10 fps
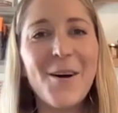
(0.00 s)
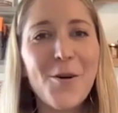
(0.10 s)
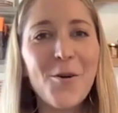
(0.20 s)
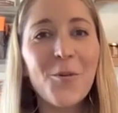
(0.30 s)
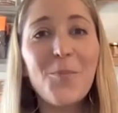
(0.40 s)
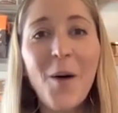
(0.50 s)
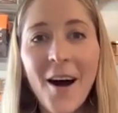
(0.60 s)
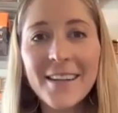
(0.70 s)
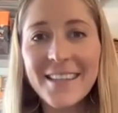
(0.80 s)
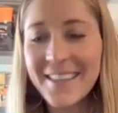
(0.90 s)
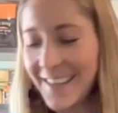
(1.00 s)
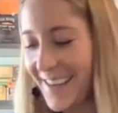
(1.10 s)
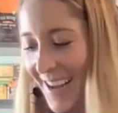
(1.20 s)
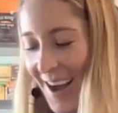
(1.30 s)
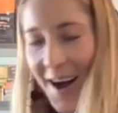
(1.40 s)
Oh, Bonnie,
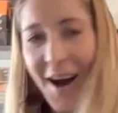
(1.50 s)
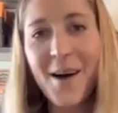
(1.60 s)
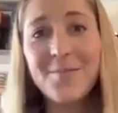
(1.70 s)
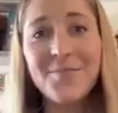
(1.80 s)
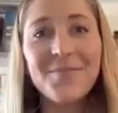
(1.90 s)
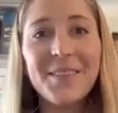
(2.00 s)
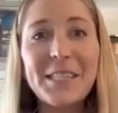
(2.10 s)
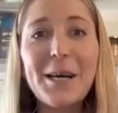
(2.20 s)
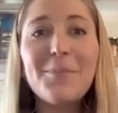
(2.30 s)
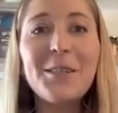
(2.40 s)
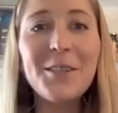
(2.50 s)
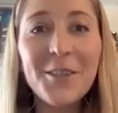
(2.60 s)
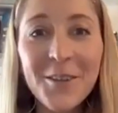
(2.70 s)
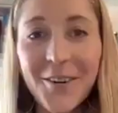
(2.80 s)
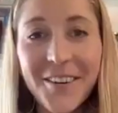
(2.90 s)
it's up to
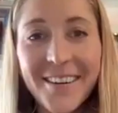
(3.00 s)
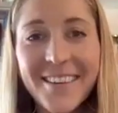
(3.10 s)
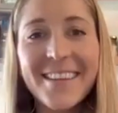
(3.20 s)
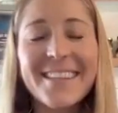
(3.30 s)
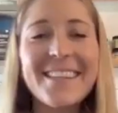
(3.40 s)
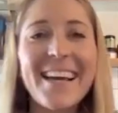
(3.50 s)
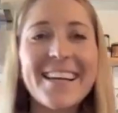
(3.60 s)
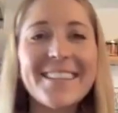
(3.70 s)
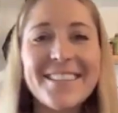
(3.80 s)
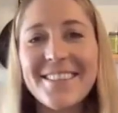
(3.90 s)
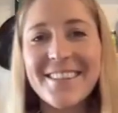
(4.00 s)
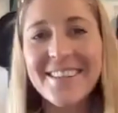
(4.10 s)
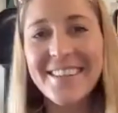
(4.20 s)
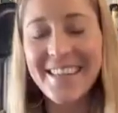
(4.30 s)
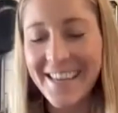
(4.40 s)
you. This
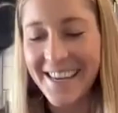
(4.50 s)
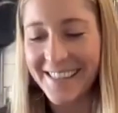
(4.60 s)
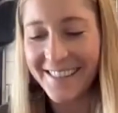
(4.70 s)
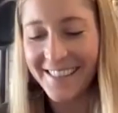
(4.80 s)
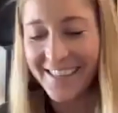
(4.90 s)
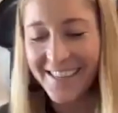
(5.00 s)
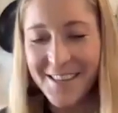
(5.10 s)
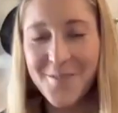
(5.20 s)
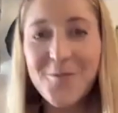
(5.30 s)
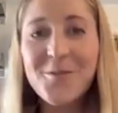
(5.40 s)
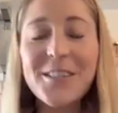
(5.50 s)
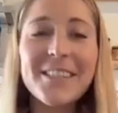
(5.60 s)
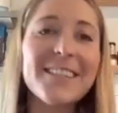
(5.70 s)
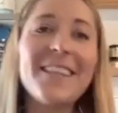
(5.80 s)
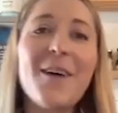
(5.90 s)
answer is the
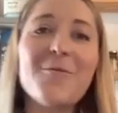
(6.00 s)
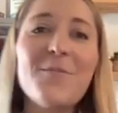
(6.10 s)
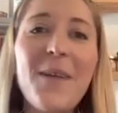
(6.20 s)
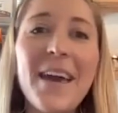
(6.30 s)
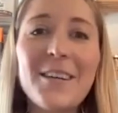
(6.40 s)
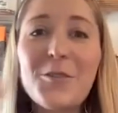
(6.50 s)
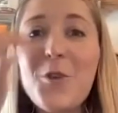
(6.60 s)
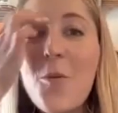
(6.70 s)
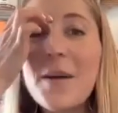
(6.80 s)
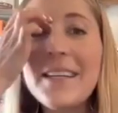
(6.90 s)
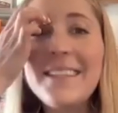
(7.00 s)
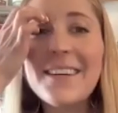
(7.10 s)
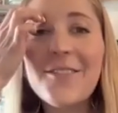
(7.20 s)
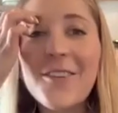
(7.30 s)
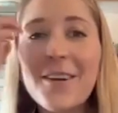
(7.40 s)
reason that we make so many
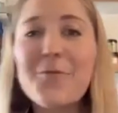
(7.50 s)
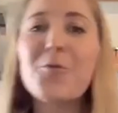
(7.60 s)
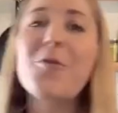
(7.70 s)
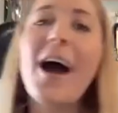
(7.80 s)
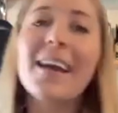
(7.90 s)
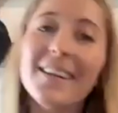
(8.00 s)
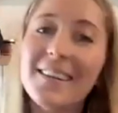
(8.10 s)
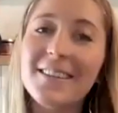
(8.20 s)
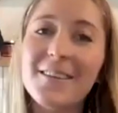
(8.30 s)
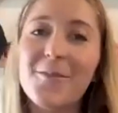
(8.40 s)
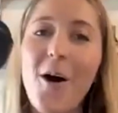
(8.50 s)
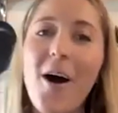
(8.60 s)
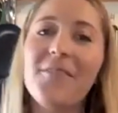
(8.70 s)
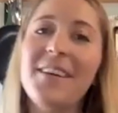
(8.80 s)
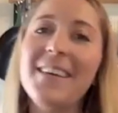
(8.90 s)
different varieties of
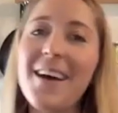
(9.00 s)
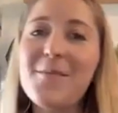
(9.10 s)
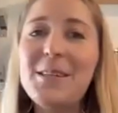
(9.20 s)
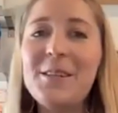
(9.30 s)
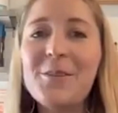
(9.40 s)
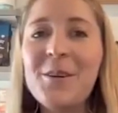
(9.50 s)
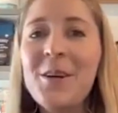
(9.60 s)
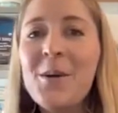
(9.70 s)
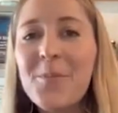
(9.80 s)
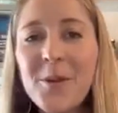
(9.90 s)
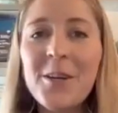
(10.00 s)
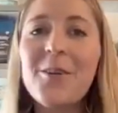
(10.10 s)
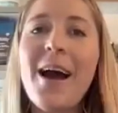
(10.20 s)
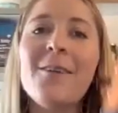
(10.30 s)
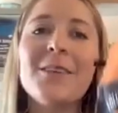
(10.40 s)
coffee, that we do
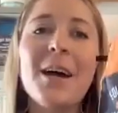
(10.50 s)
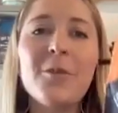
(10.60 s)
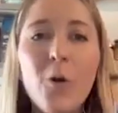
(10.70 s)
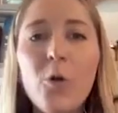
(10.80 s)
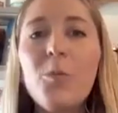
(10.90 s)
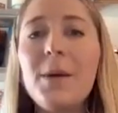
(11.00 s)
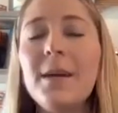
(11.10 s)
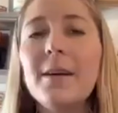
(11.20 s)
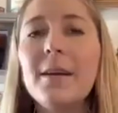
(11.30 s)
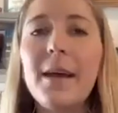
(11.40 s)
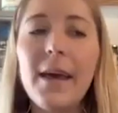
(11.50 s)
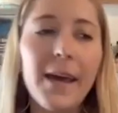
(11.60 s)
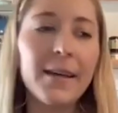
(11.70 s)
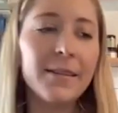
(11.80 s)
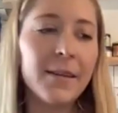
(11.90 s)
pre-ground and whole bean.
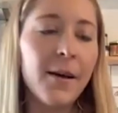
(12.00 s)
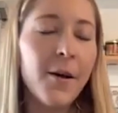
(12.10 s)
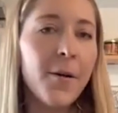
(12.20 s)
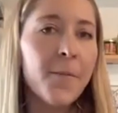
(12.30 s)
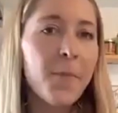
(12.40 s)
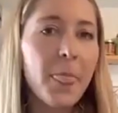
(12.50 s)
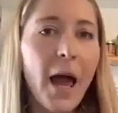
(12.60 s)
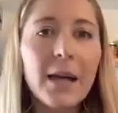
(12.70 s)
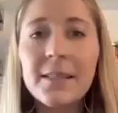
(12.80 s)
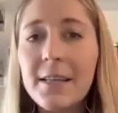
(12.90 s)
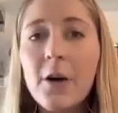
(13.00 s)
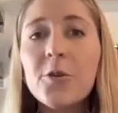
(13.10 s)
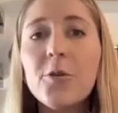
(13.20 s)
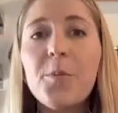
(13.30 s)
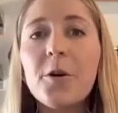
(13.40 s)
Is I could tell
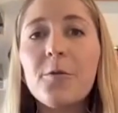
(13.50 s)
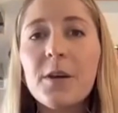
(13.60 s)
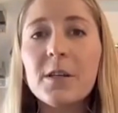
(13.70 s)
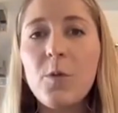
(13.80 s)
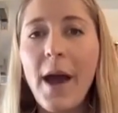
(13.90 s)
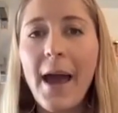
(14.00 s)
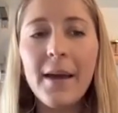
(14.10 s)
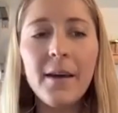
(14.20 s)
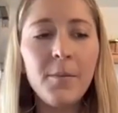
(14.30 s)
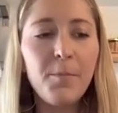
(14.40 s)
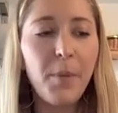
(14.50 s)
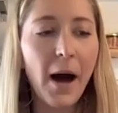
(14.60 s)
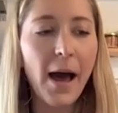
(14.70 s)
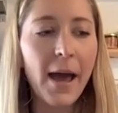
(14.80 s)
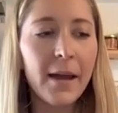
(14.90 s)
you a perfect way,
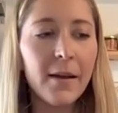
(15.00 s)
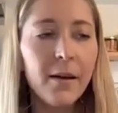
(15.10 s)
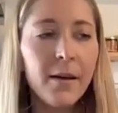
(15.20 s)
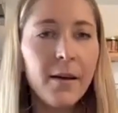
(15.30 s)
but